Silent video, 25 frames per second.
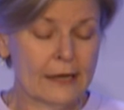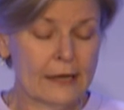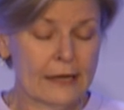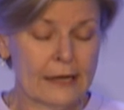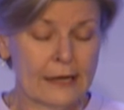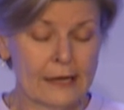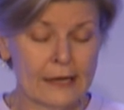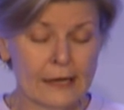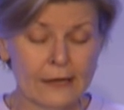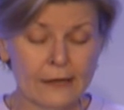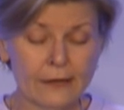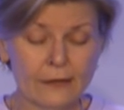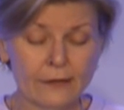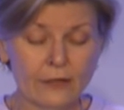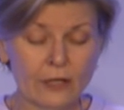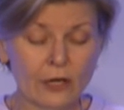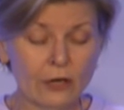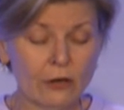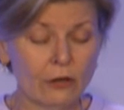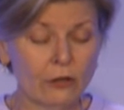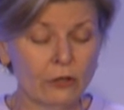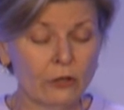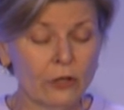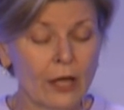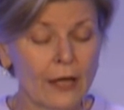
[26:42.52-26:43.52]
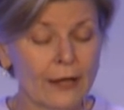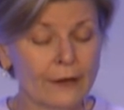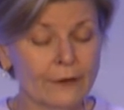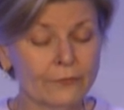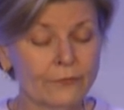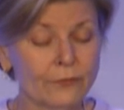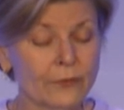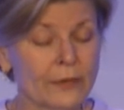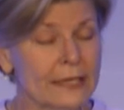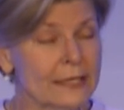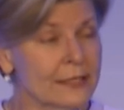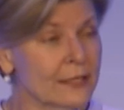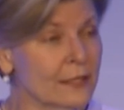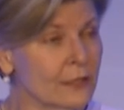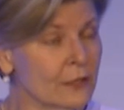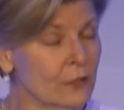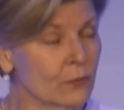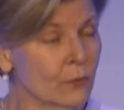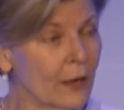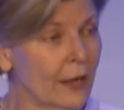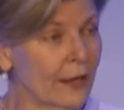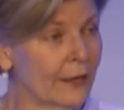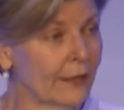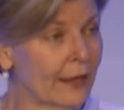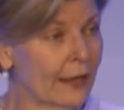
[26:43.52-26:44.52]
There are a lot of reasons
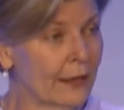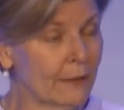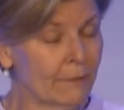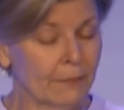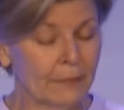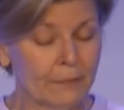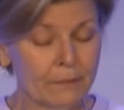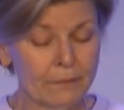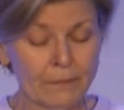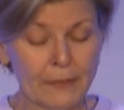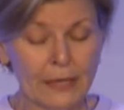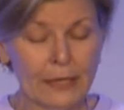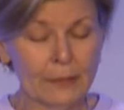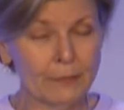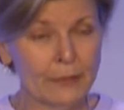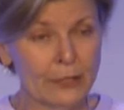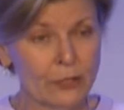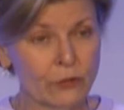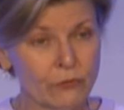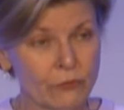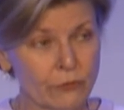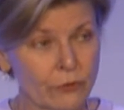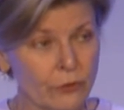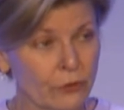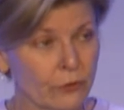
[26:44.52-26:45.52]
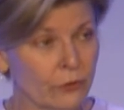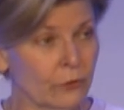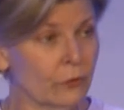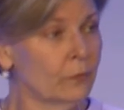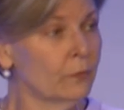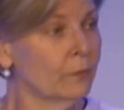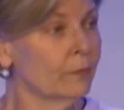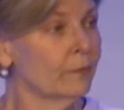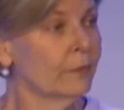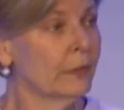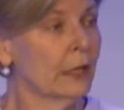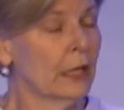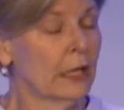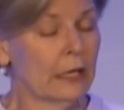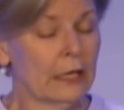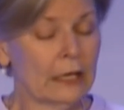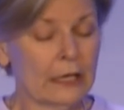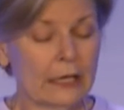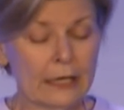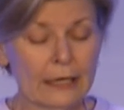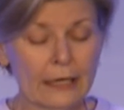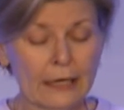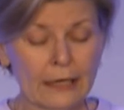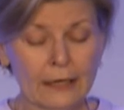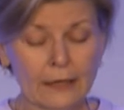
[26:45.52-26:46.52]
why that may be true,
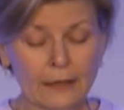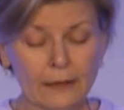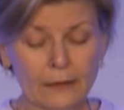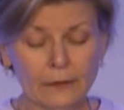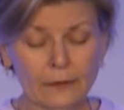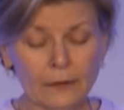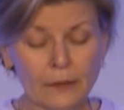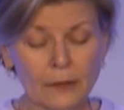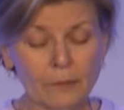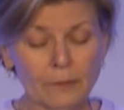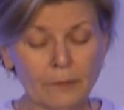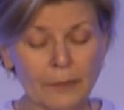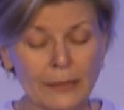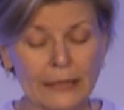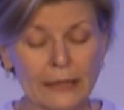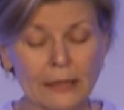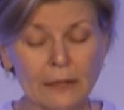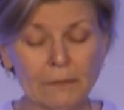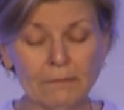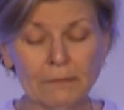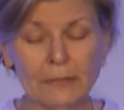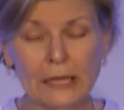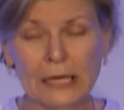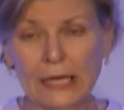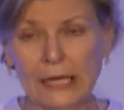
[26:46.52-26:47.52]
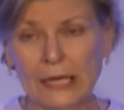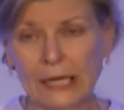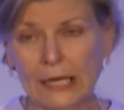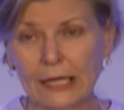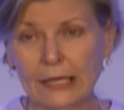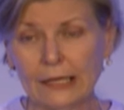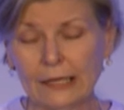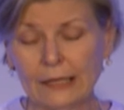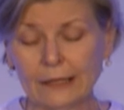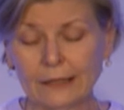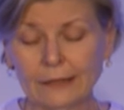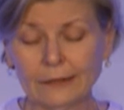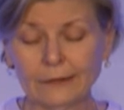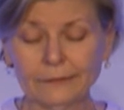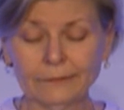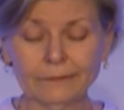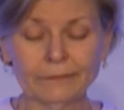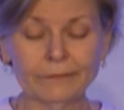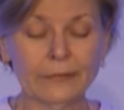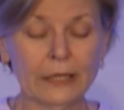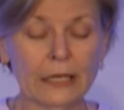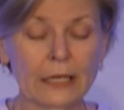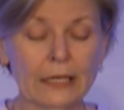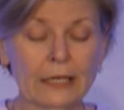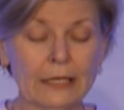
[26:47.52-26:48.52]
but the media,
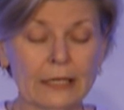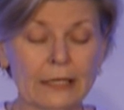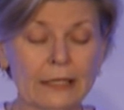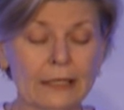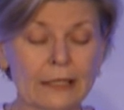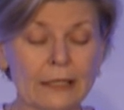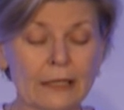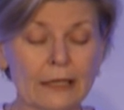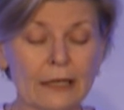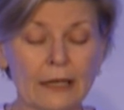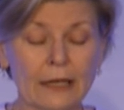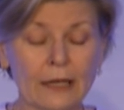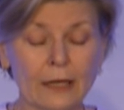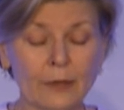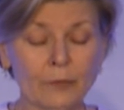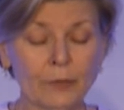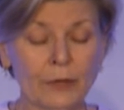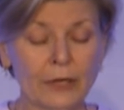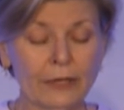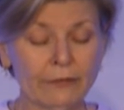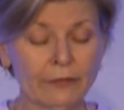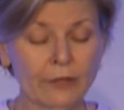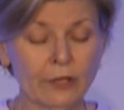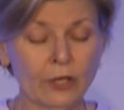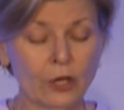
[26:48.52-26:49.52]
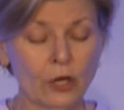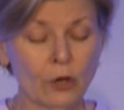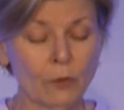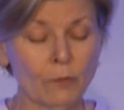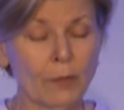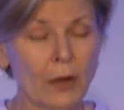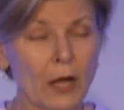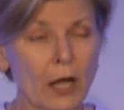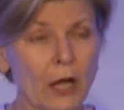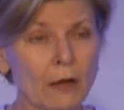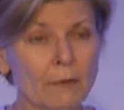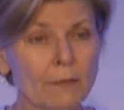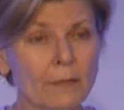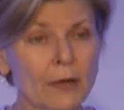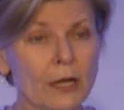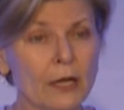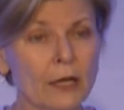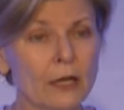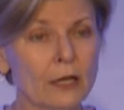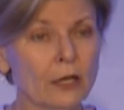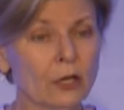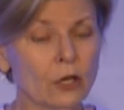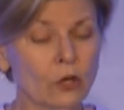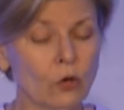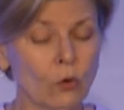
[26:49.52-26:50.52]
President
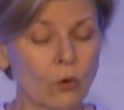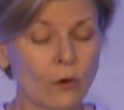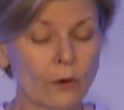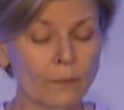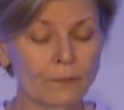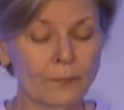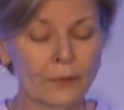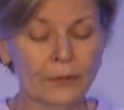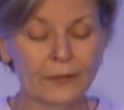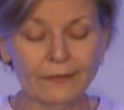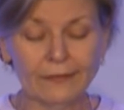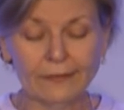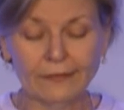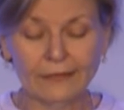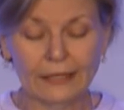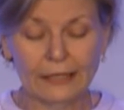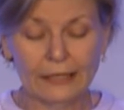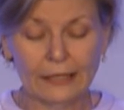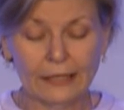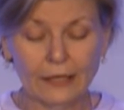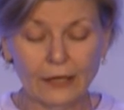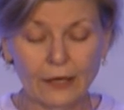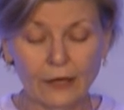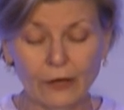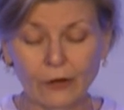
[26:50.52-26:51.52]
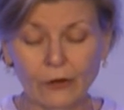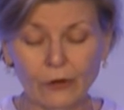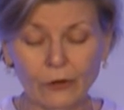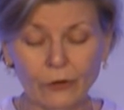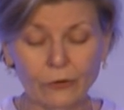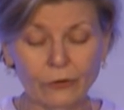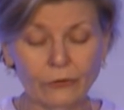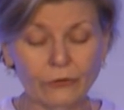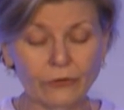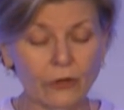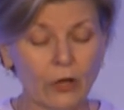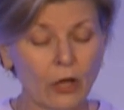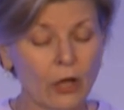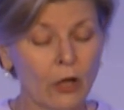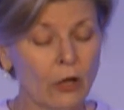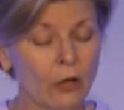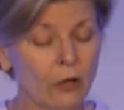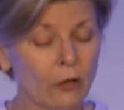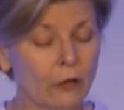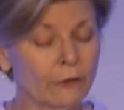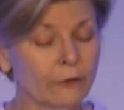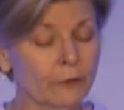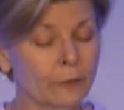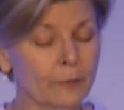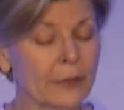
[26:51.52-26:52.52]
Obama, corporate CEOs,
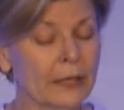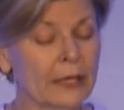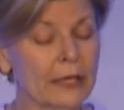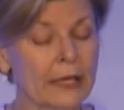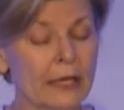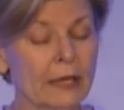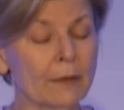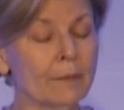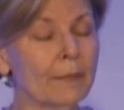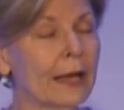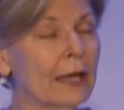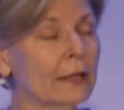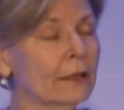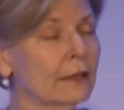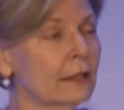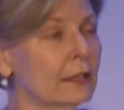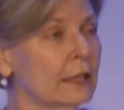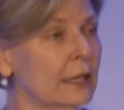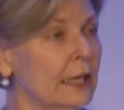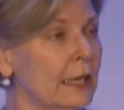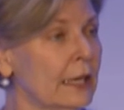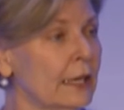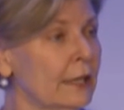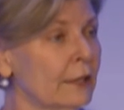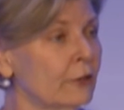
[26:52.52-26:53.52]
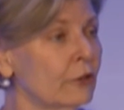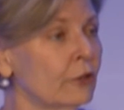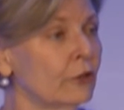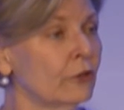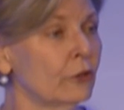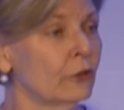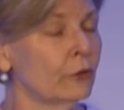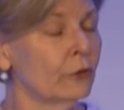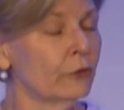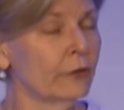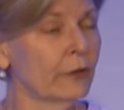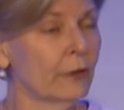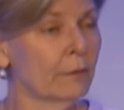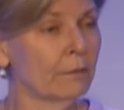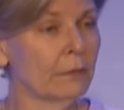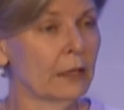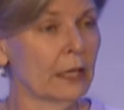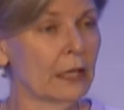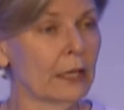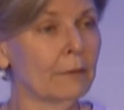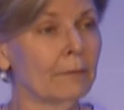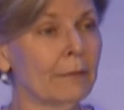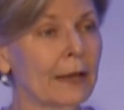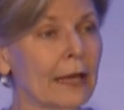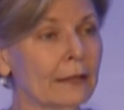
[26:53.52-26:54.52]
all speaking about the need to do
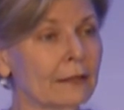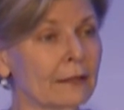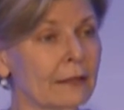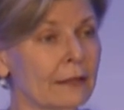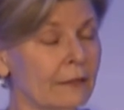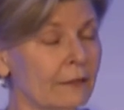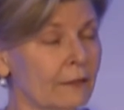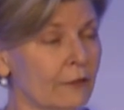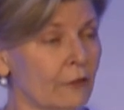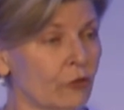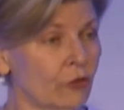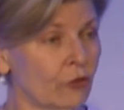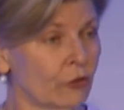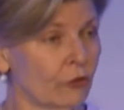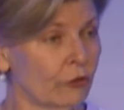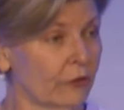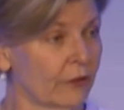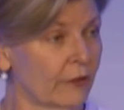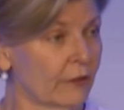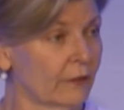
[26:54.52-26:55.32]
something about these issues.